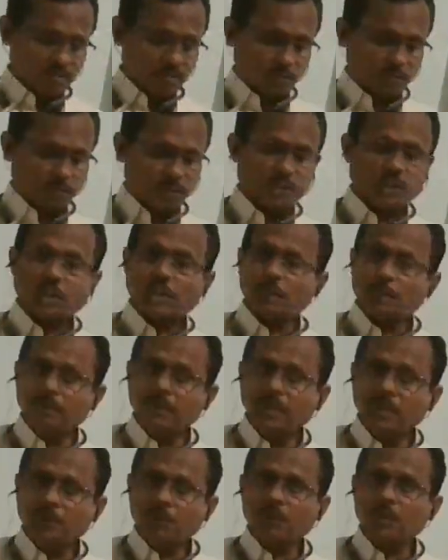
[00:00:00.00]
We shall
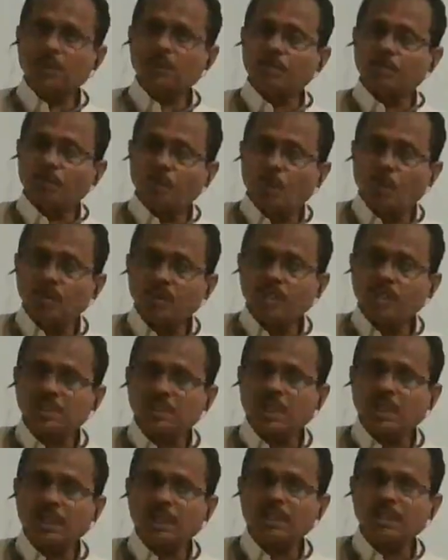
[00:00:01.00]
meet with more
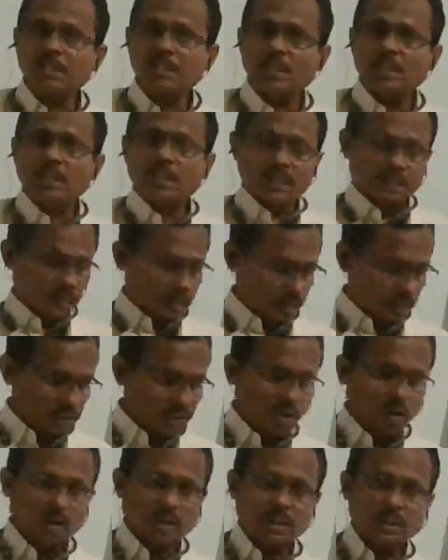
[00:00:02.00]
details
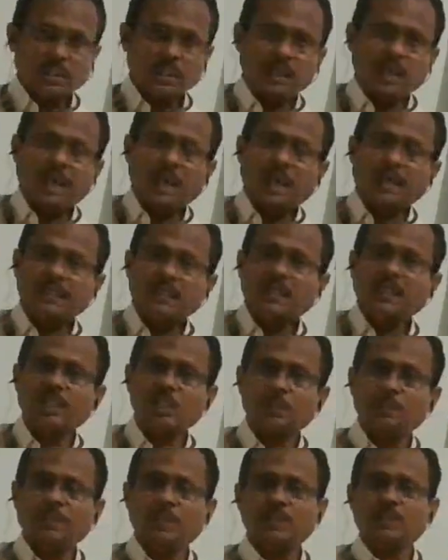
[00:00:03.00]
regarding other
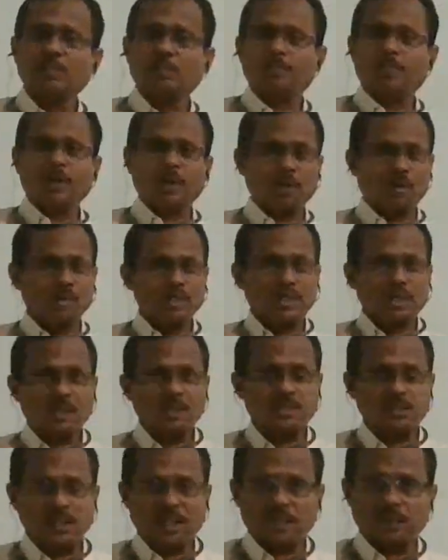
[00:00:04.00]
aspects of biological
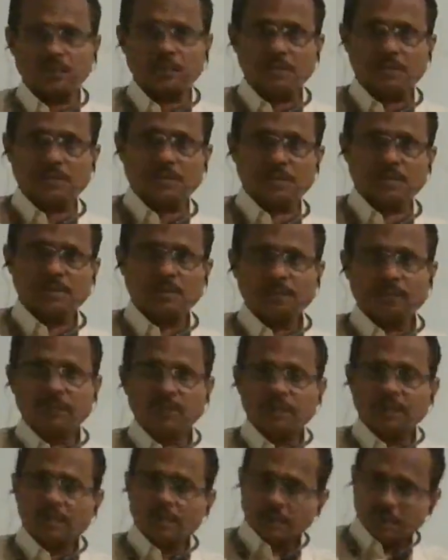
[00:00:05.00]
science.
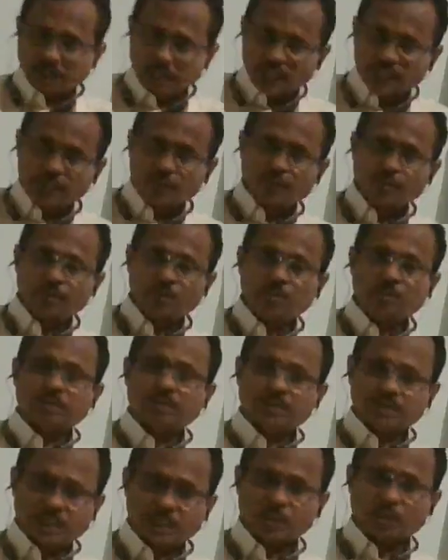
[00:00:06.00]
Thank you
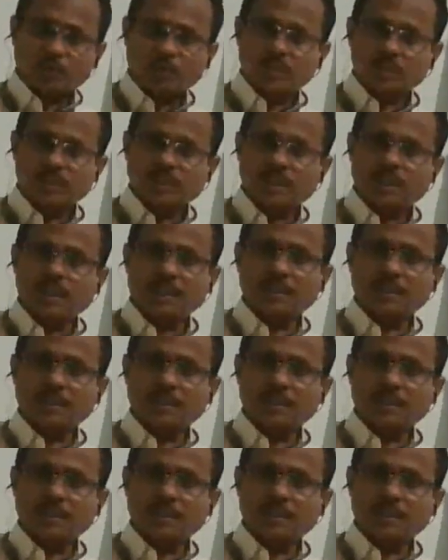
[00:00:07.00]
once again.